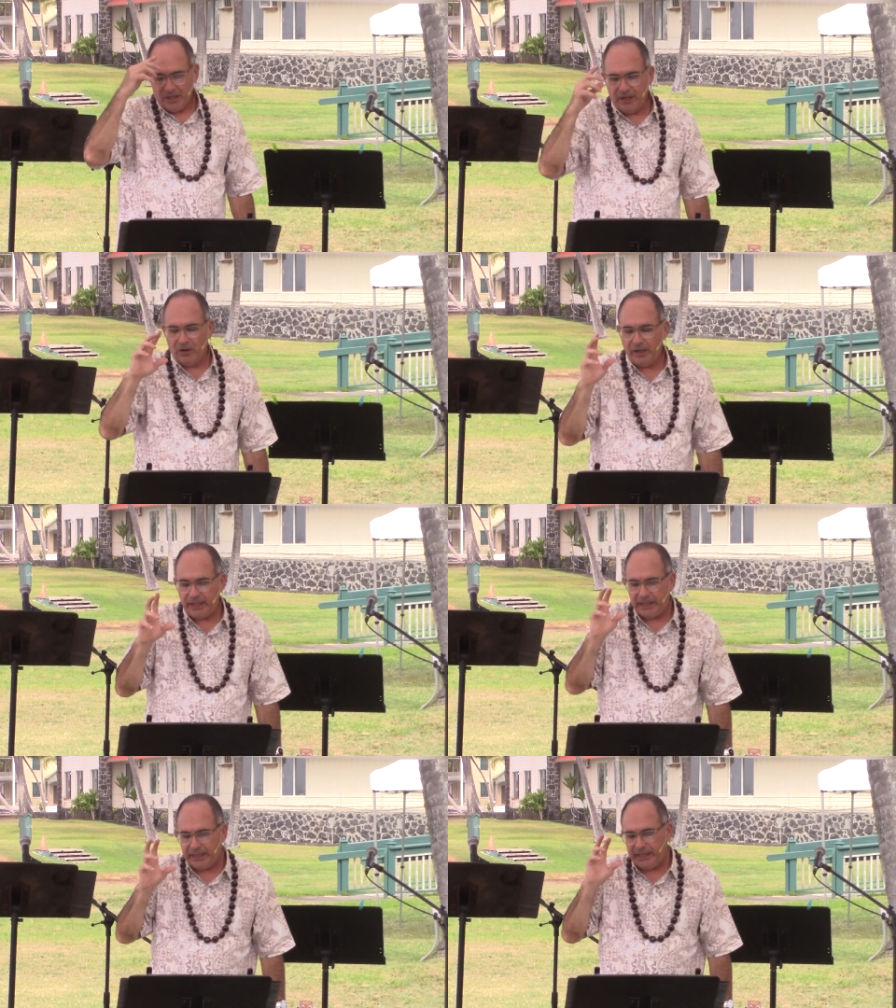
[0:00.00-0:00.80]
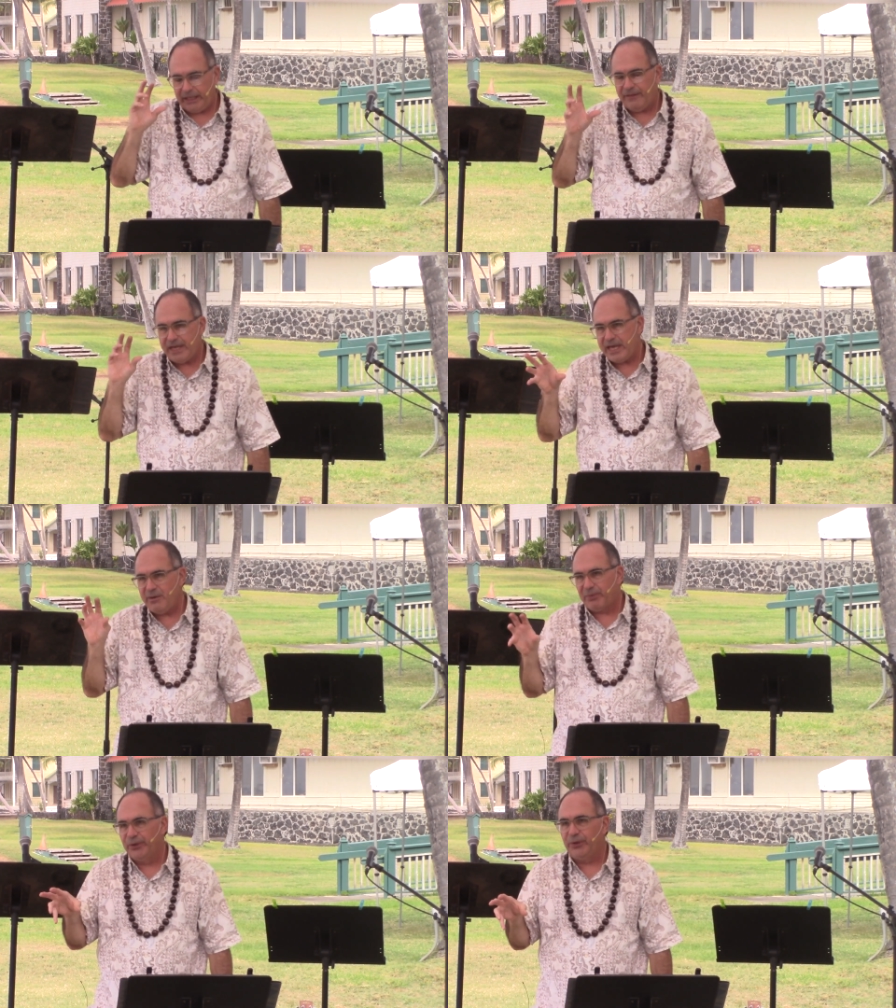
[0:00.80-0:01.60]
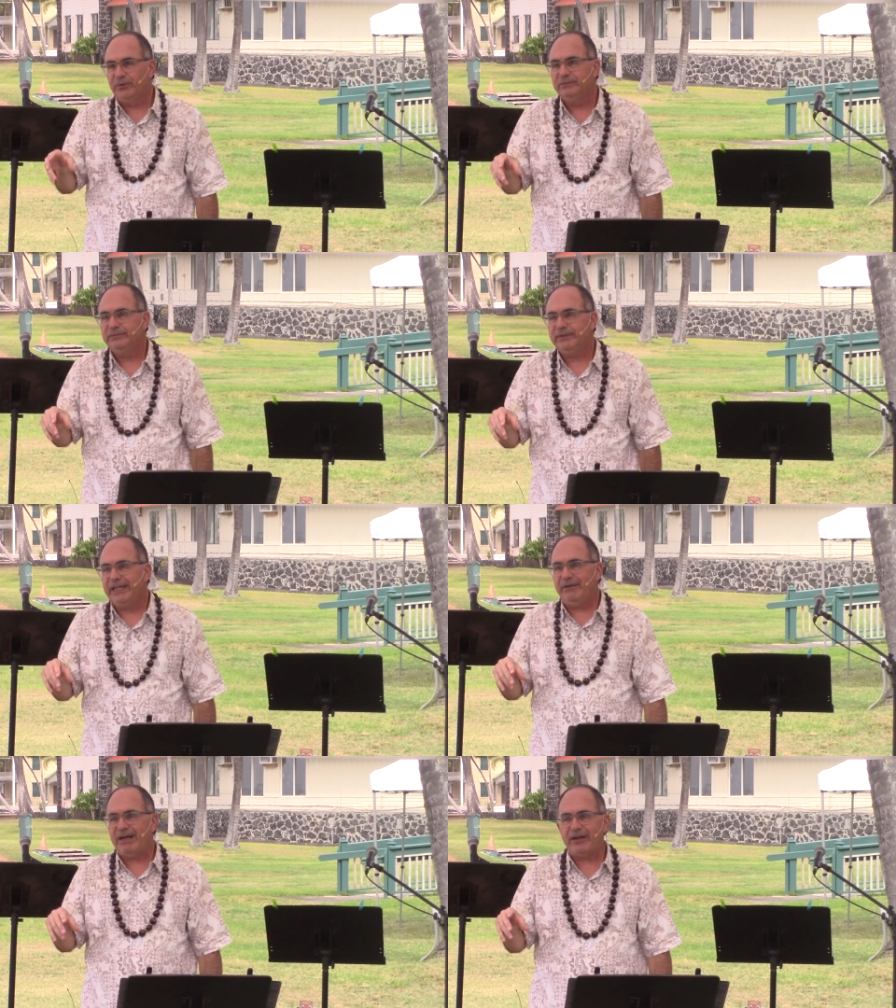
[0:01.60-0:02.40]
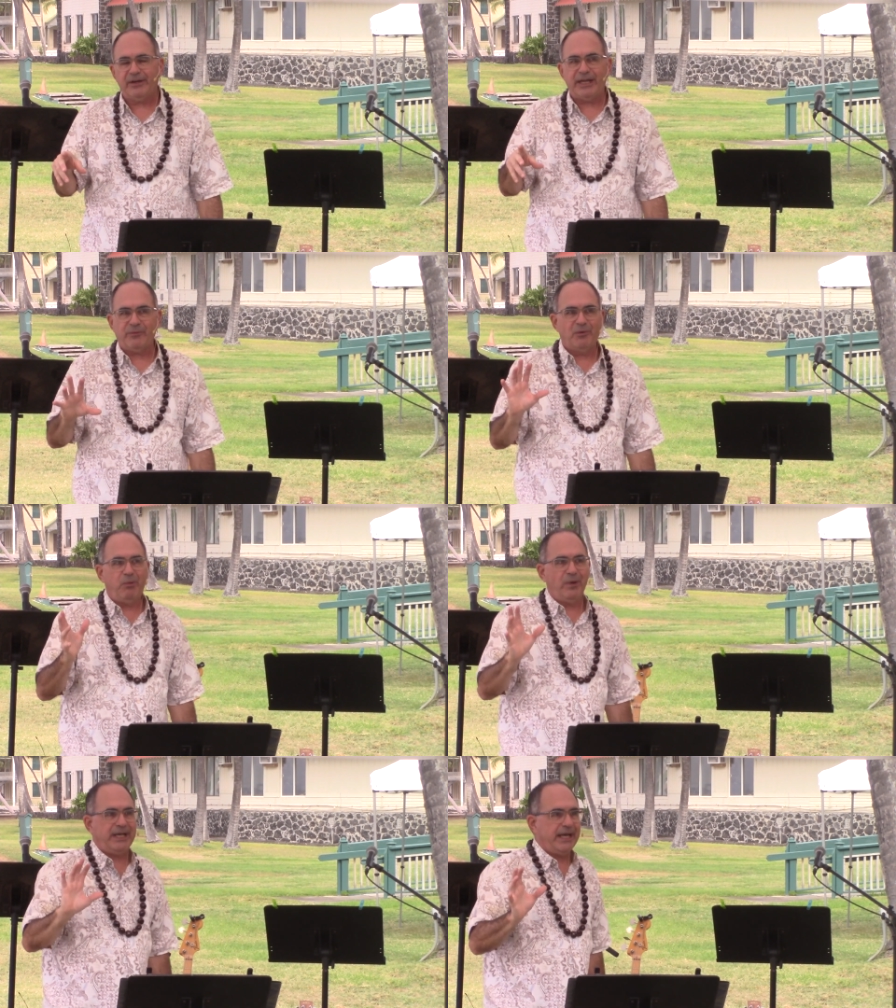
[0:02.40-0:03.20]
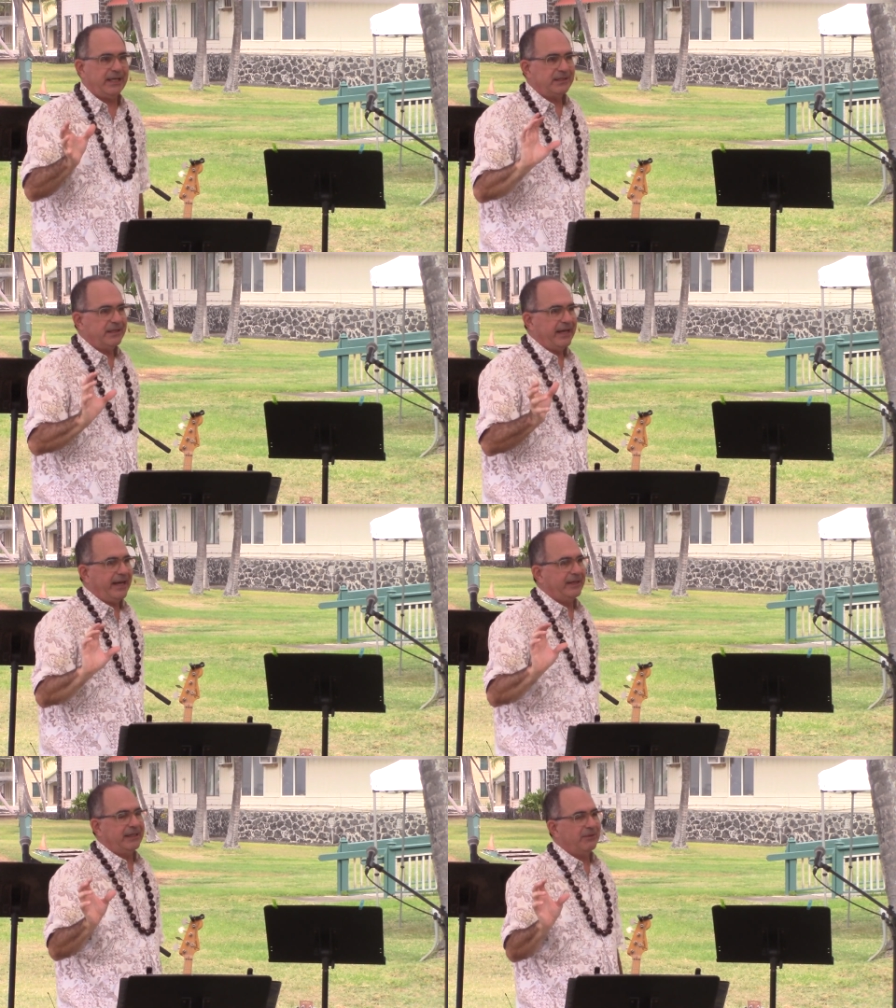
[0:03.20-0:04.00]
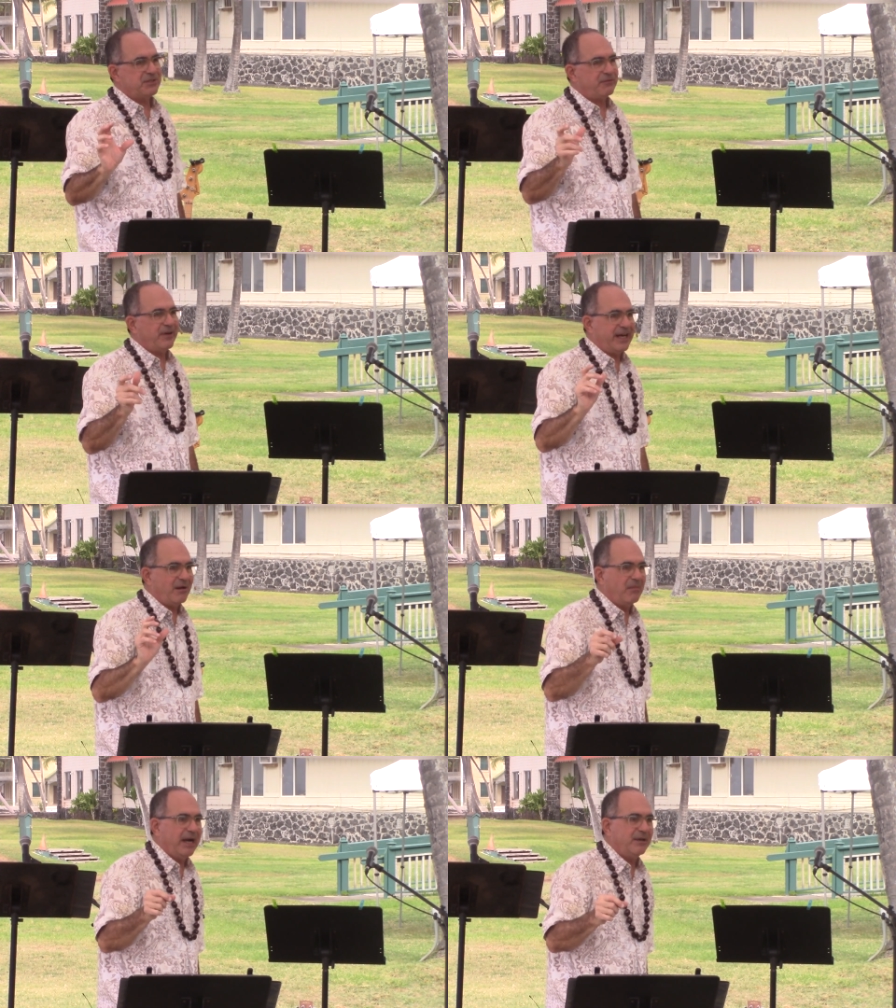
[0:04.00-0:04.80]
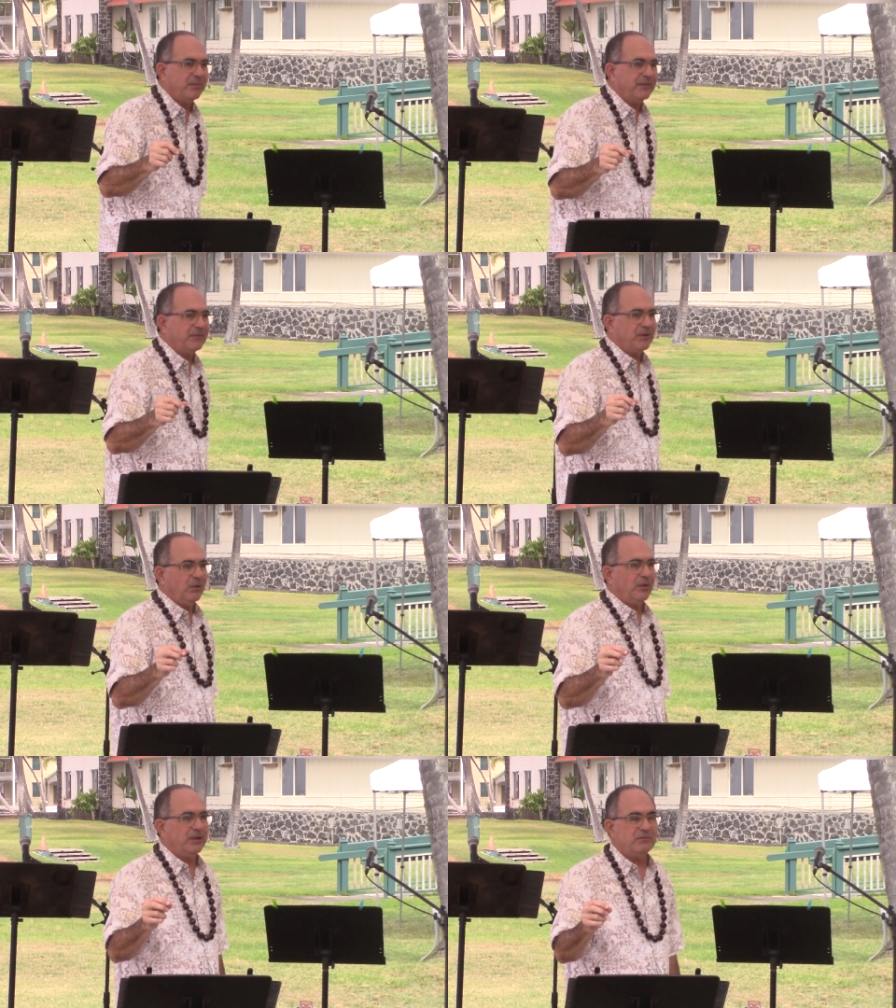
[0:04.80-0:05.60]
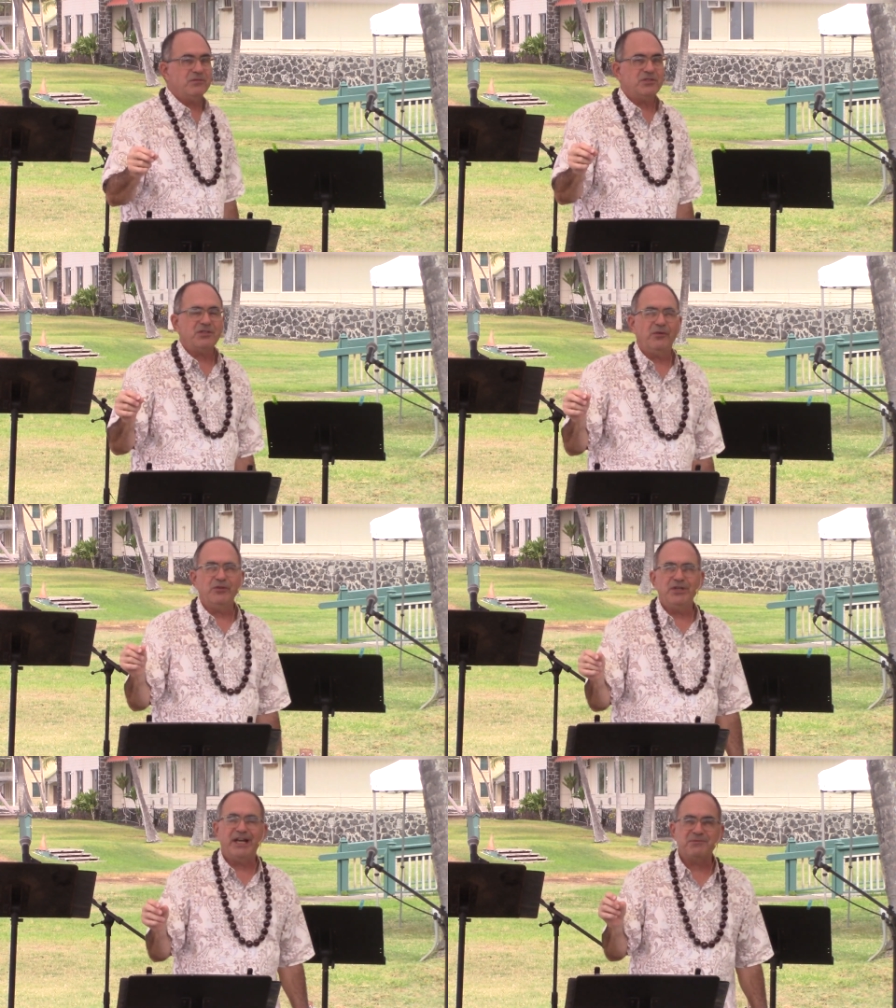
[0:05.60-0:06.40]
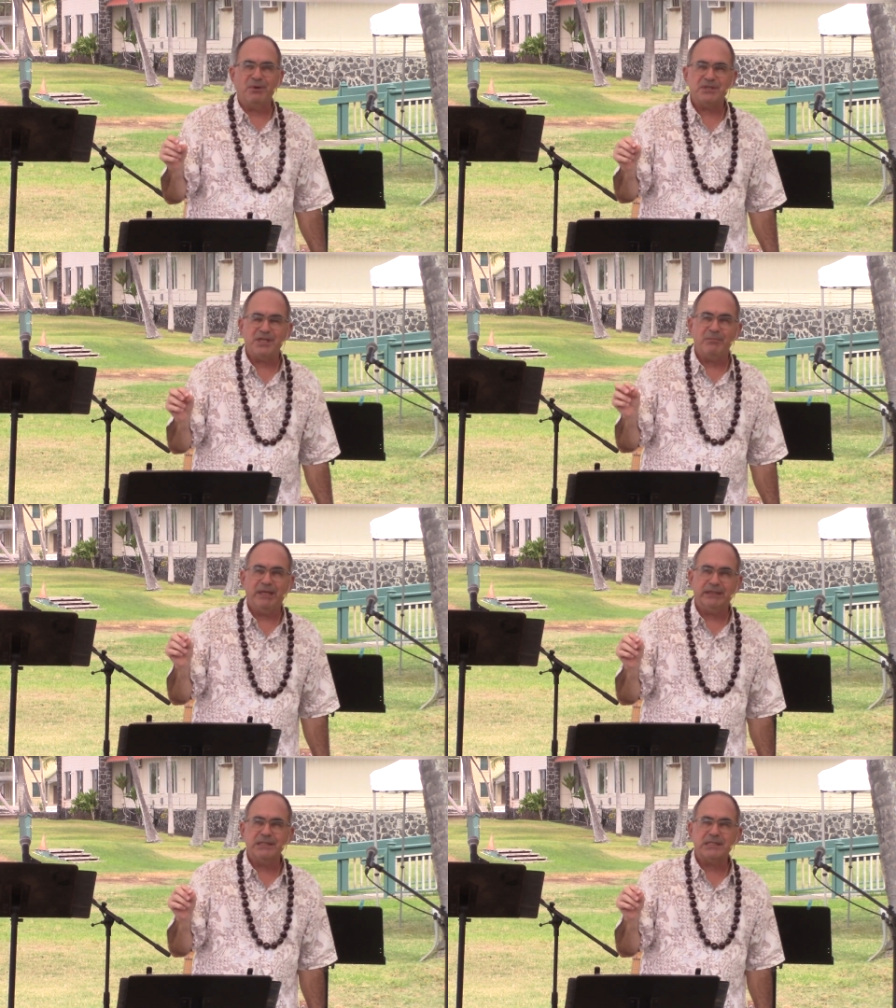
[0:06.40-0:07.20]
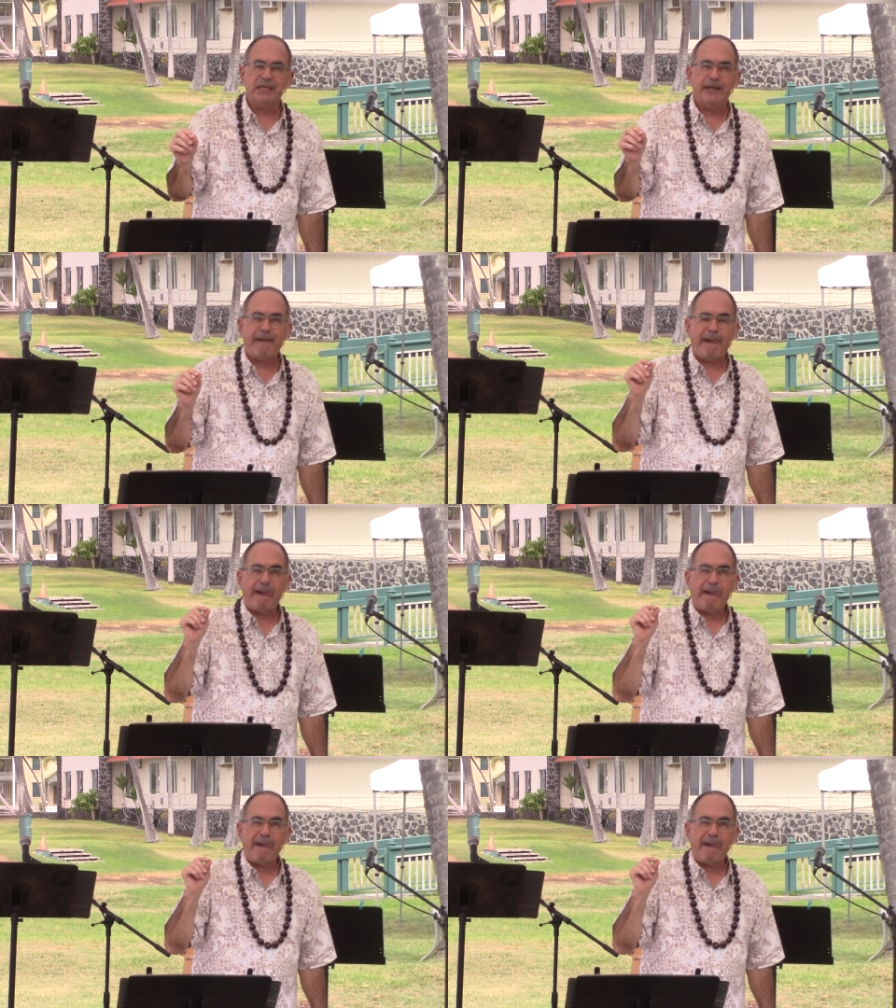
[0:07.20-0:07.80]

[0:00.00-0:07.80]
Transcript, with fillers: You know, in the Hebrew, and I'm not going to get real pointy headed today. I, I was afraid I might, but the Lord showing you guys mercy about this today.